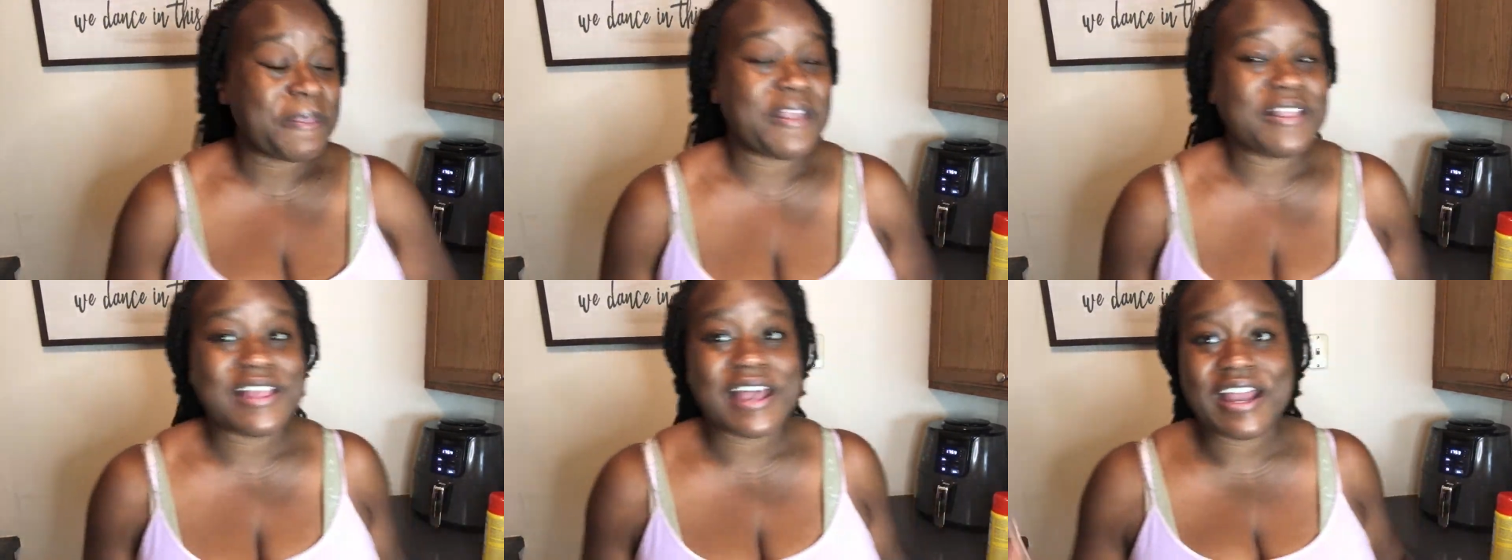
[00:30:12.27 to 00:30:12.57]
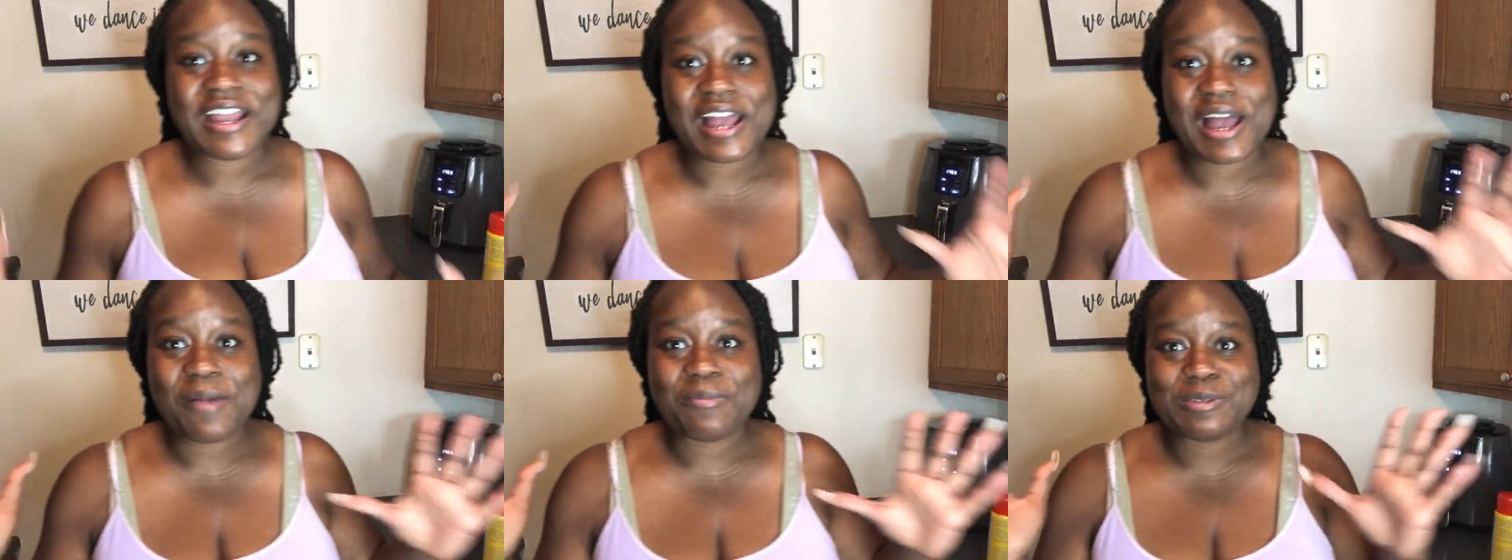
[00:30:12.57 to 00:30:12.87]

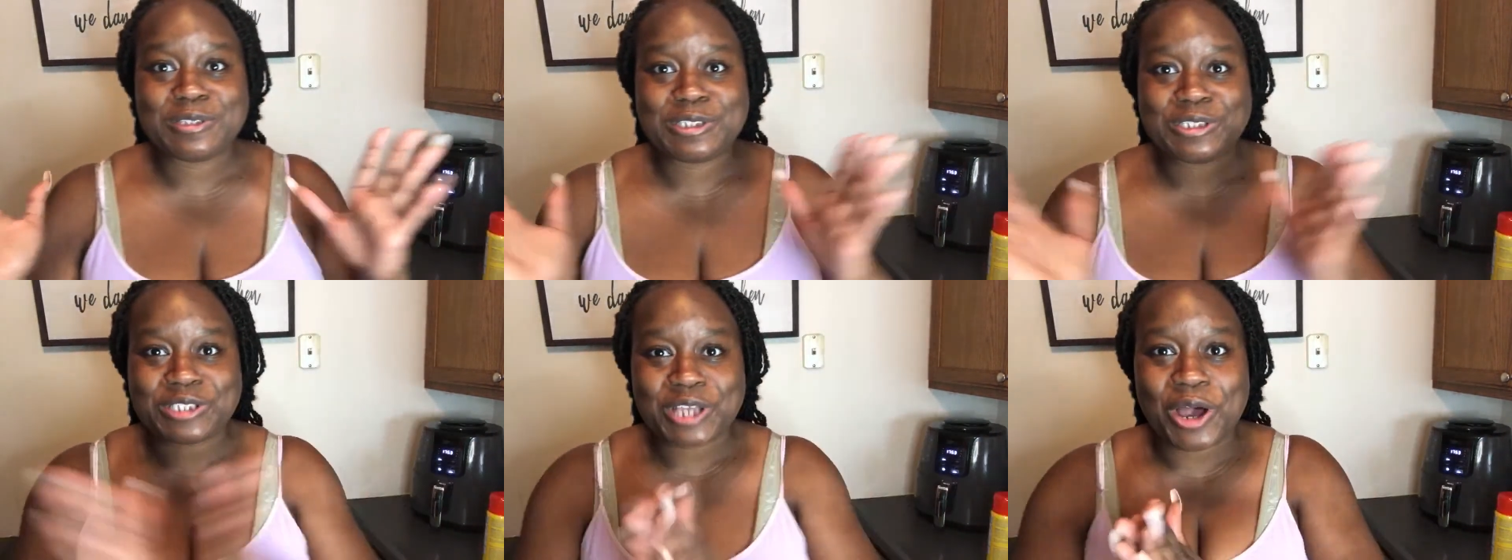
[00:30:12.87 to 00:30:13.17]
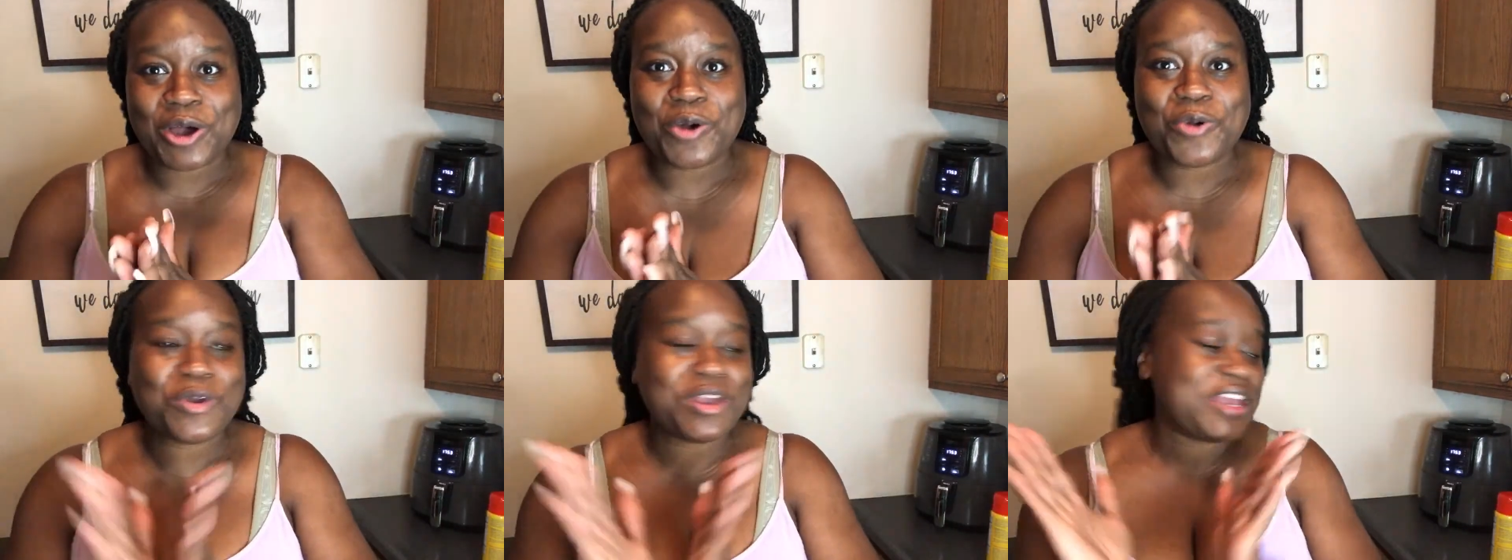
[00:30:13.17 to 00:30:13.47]
Like I'm
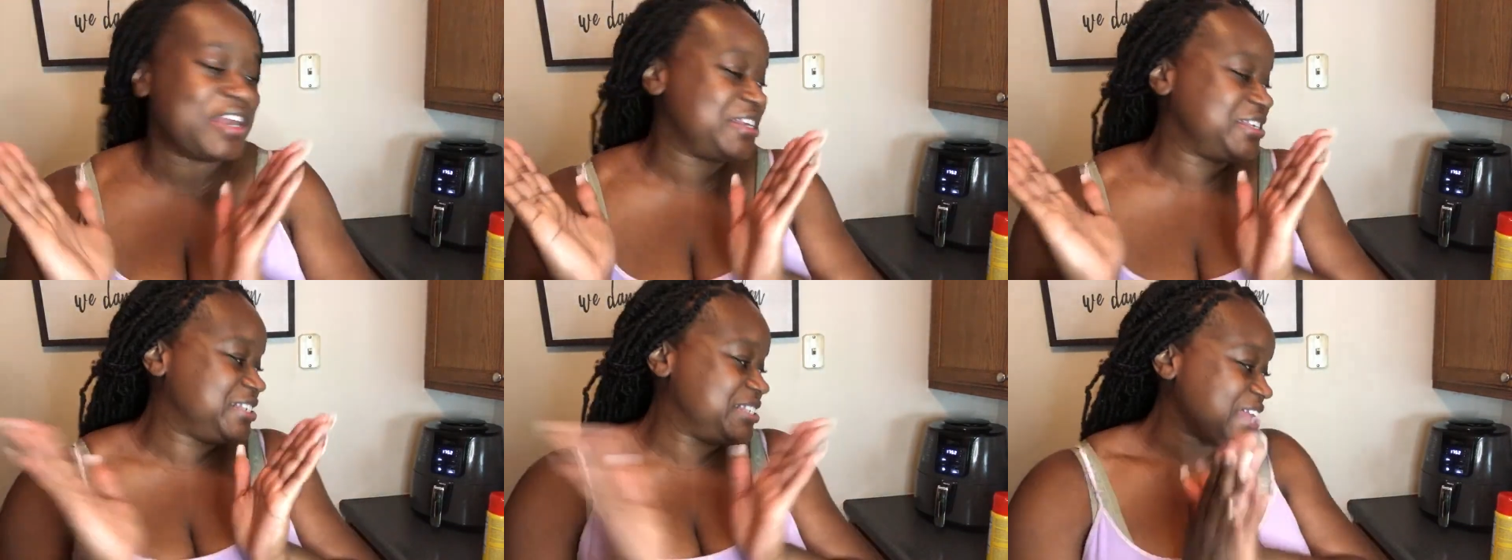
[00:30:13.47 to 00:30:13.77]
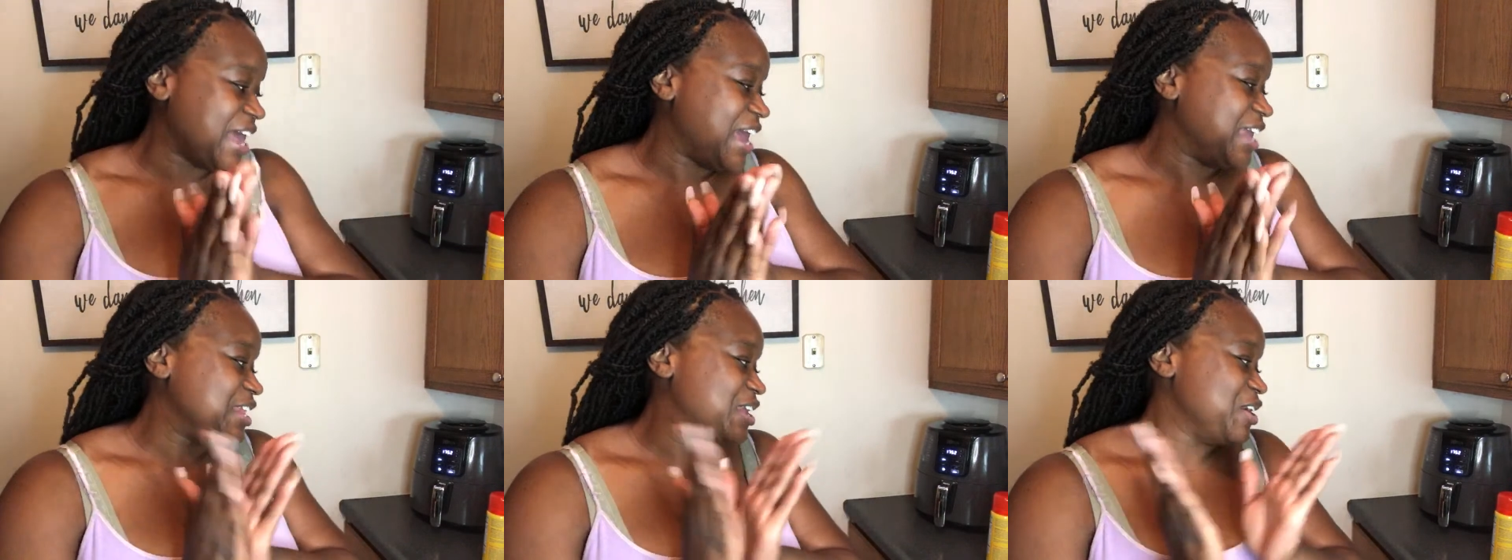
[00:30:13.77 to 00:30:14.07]
so
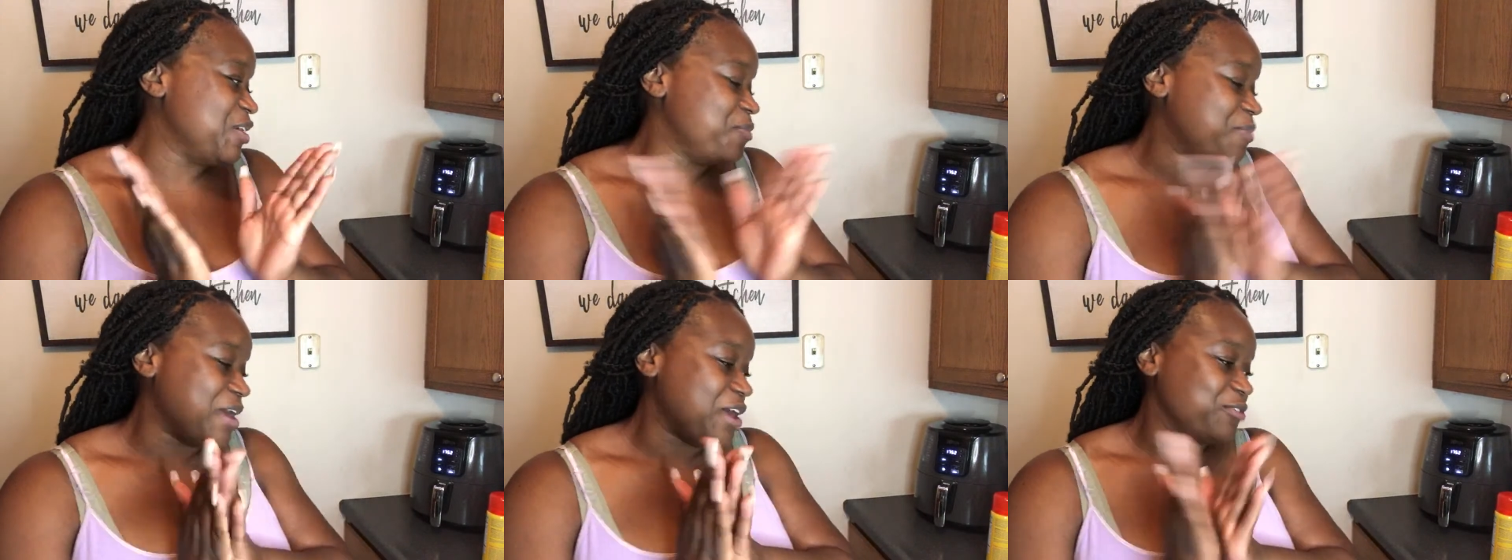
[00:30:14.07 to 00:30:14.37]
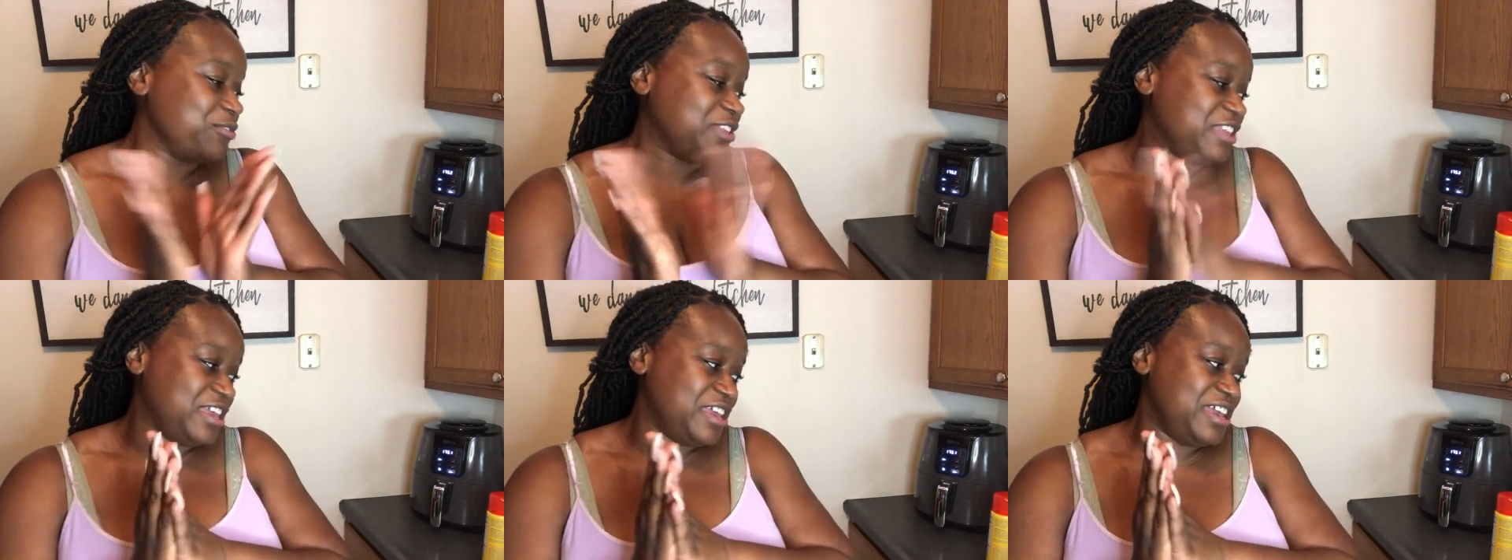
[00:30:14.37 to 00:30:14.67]
excited
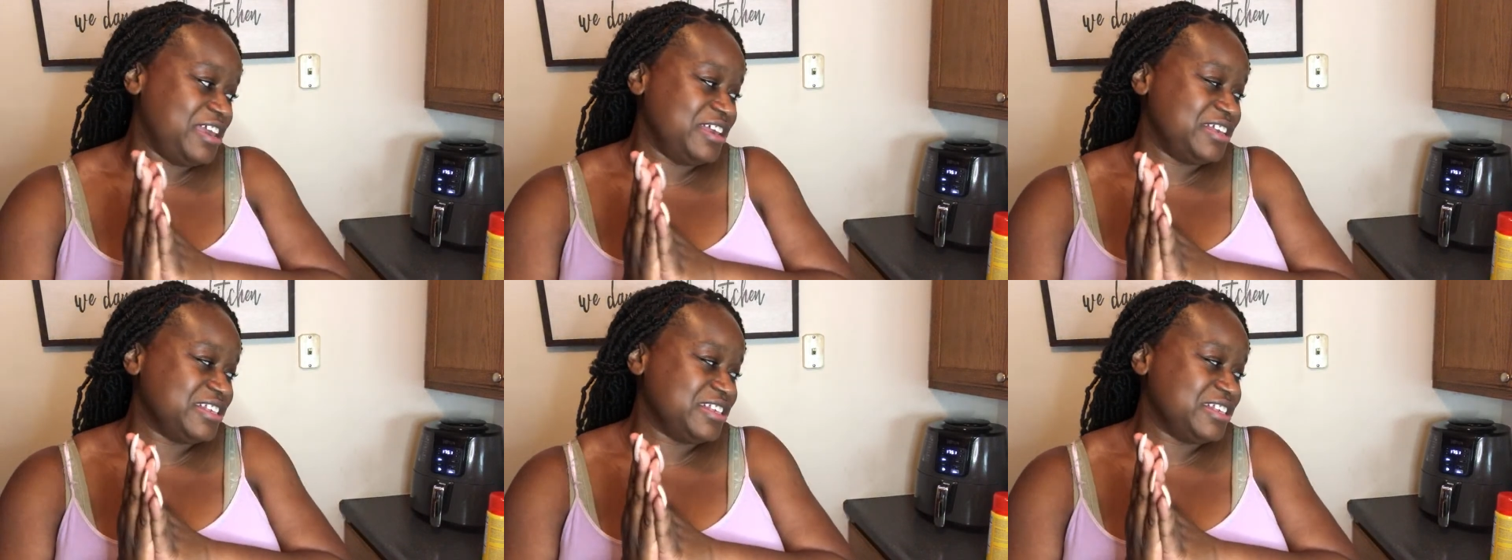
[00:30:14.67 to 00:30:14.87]
about these.